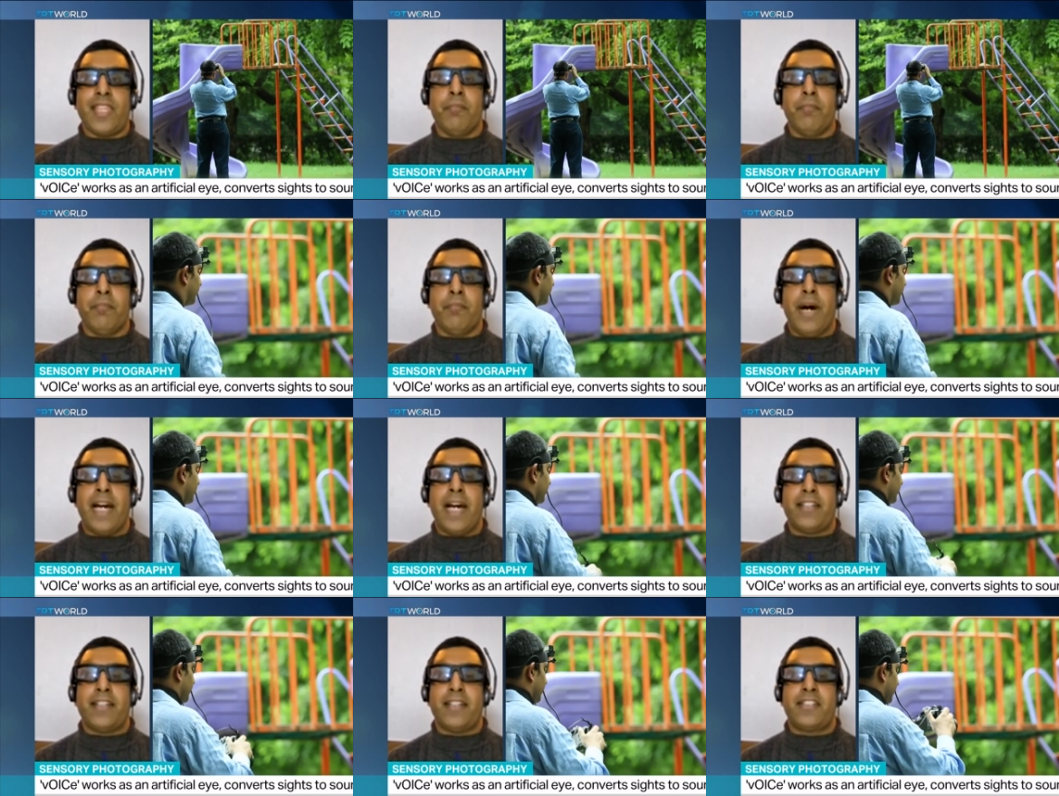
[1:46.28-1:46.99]

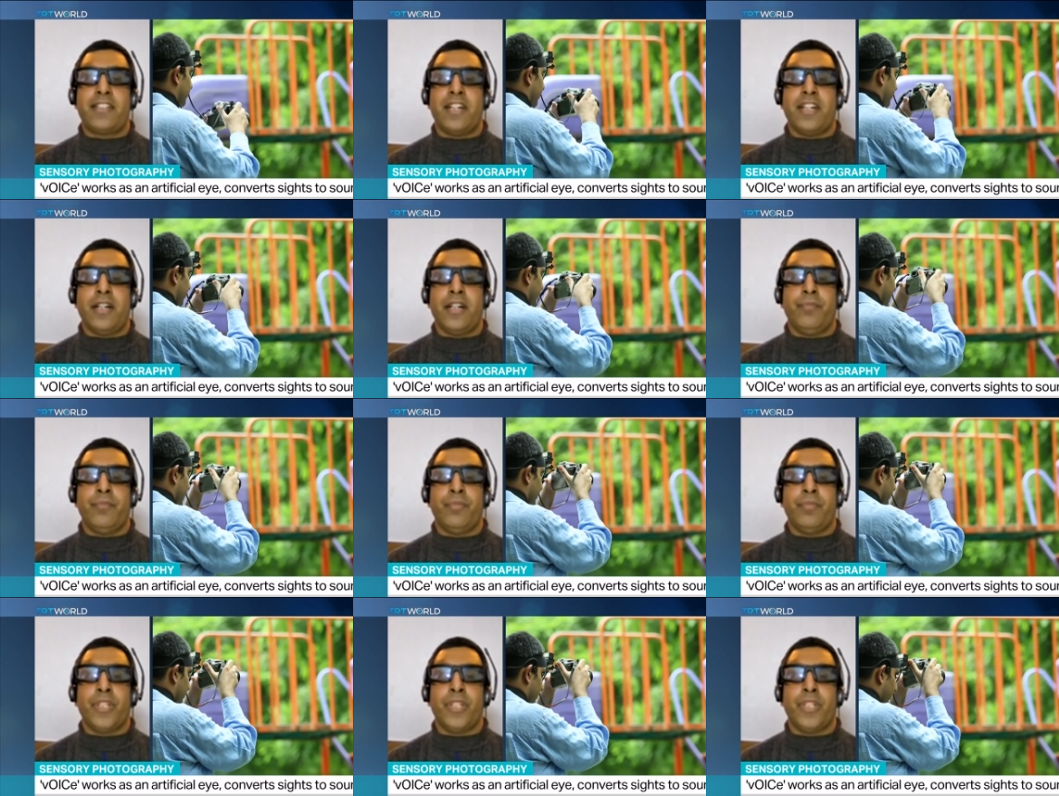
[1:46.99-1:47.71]
But um,
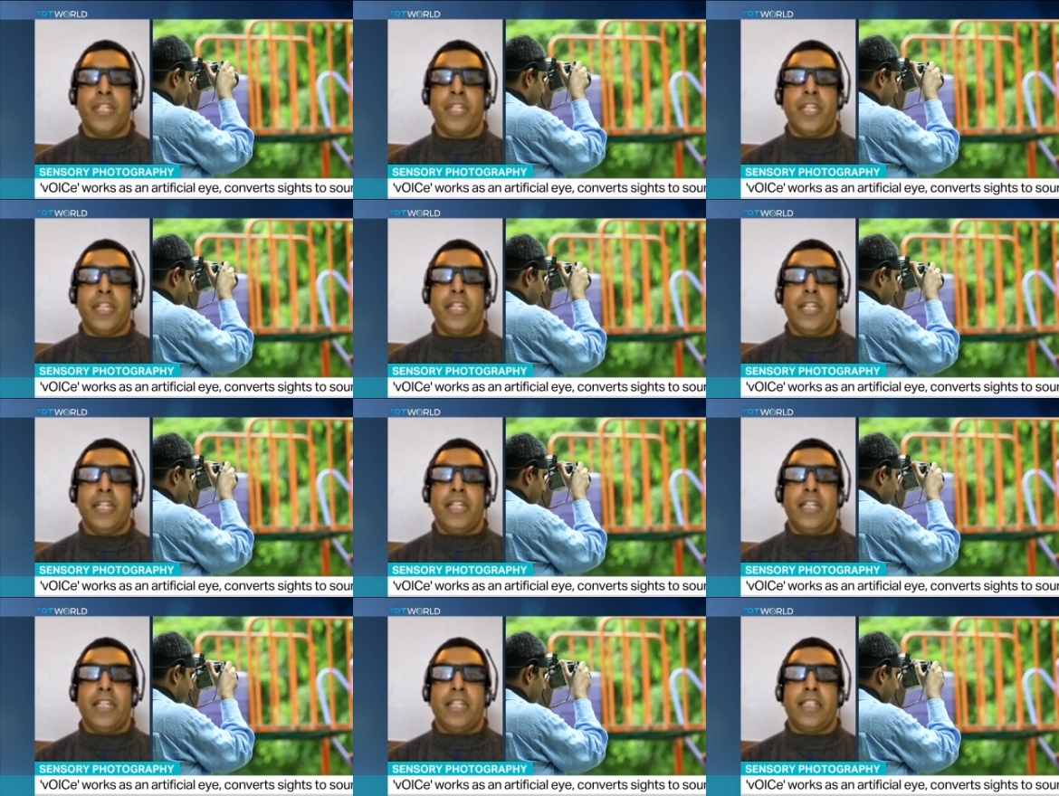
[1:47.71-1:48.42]

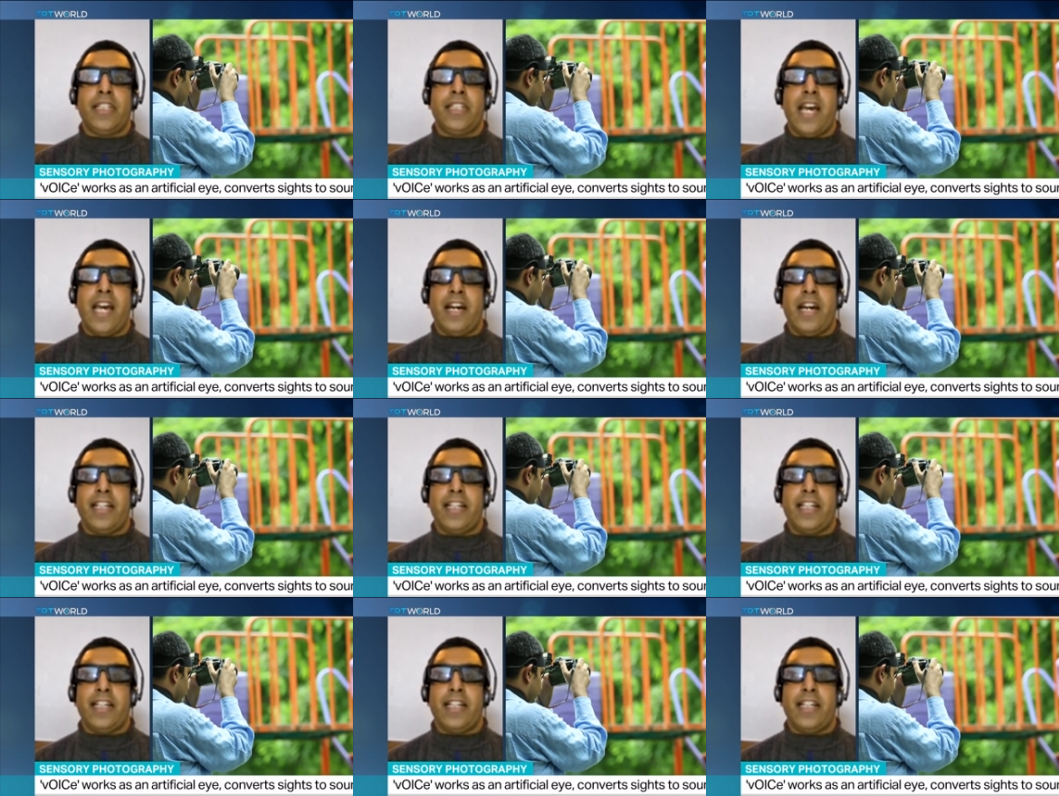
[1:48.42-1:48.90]
yeah,